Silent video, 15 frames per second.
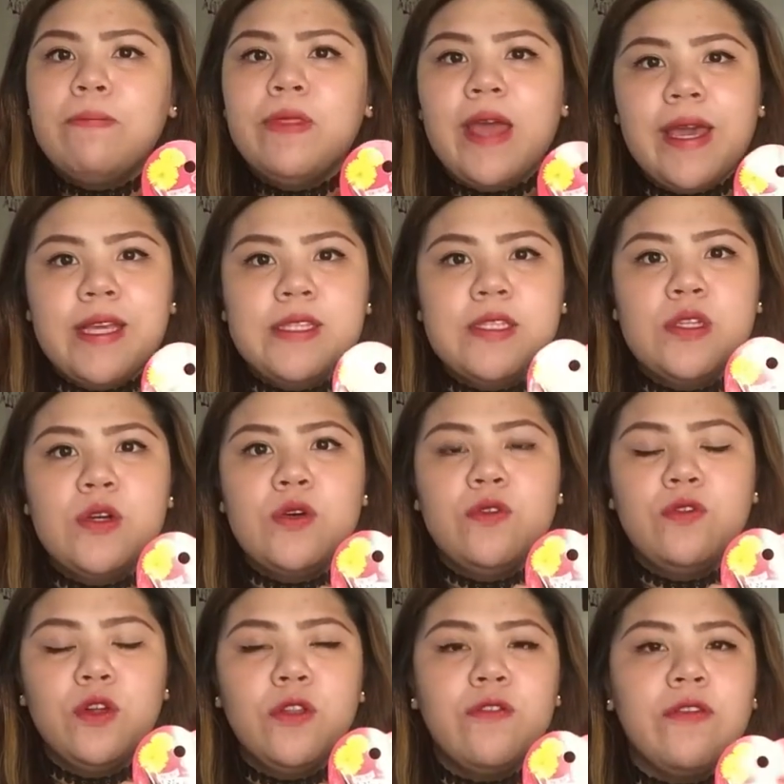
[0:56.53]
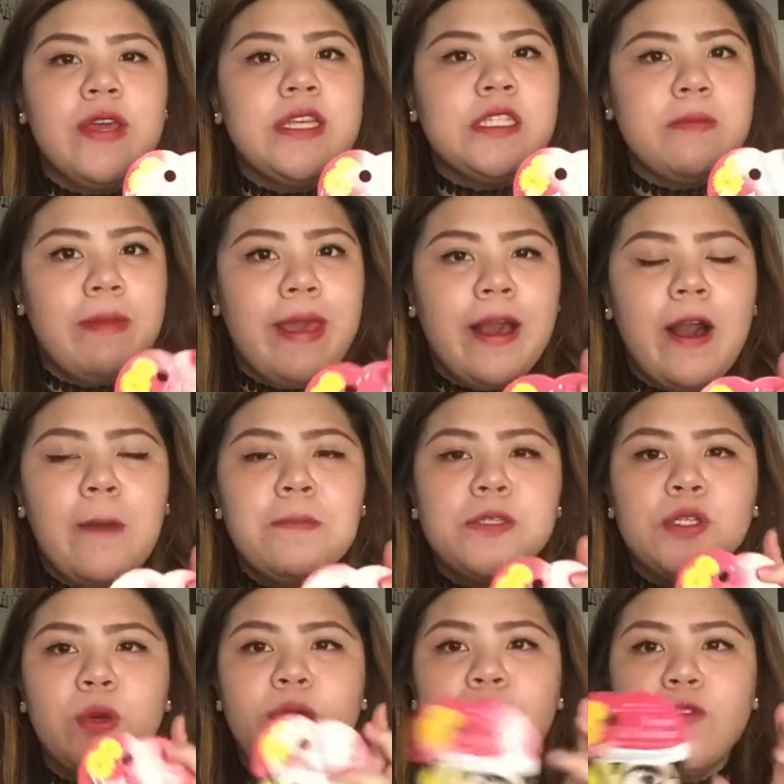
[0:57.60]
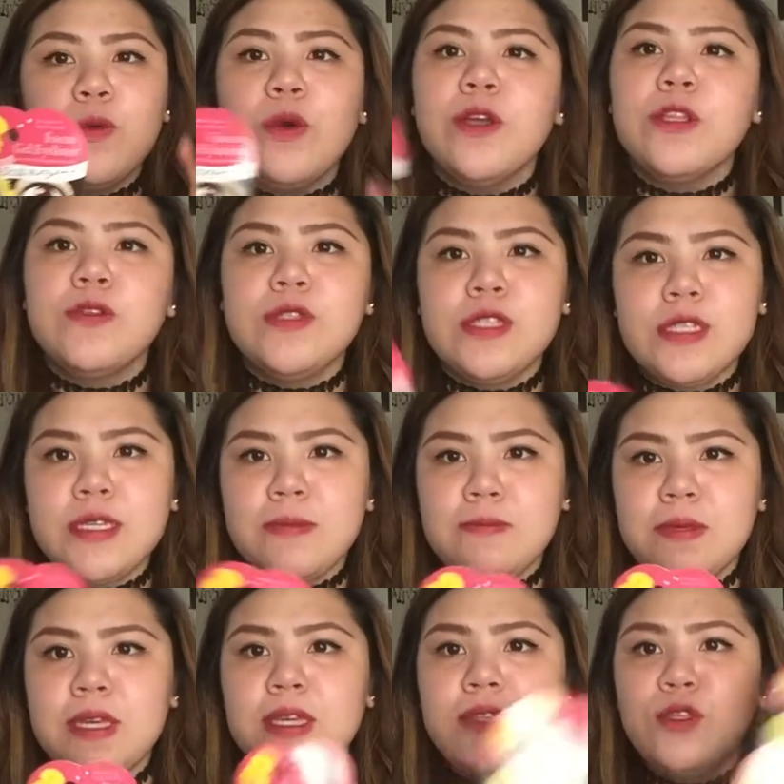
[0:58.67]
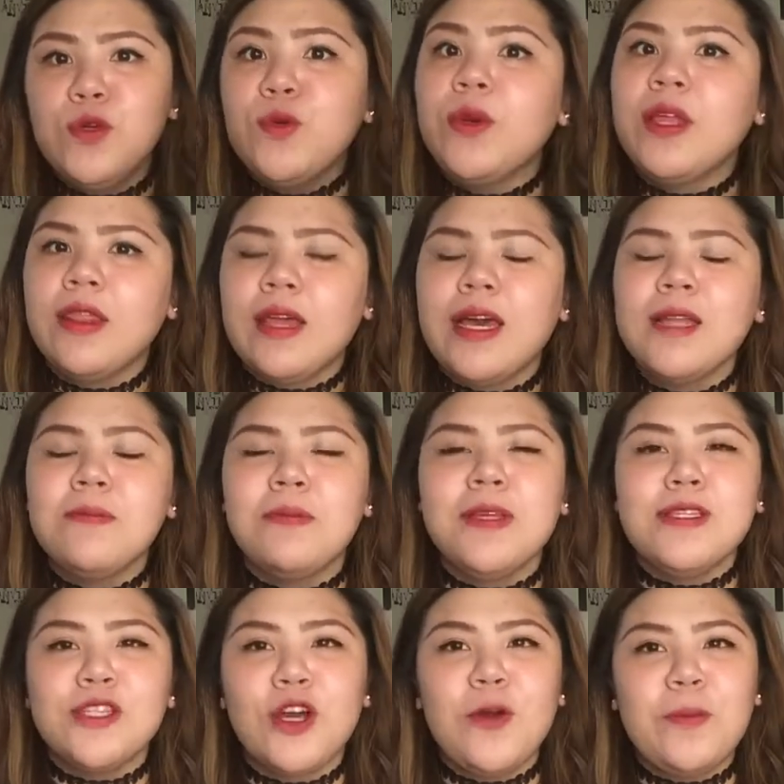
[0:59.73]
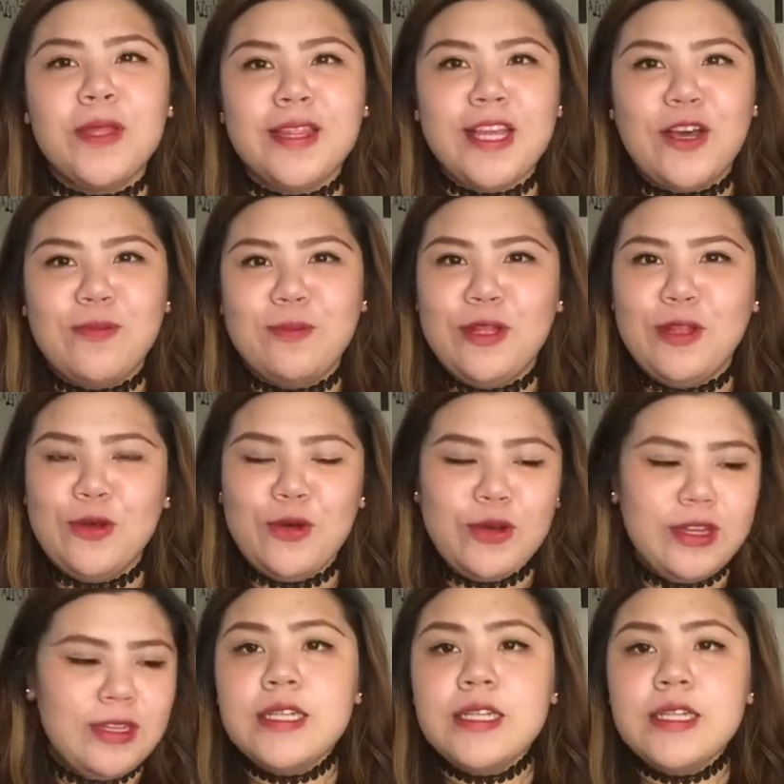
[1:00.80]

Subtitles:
Daiso full face makeup. So if you want to see me doing that, please comment down below.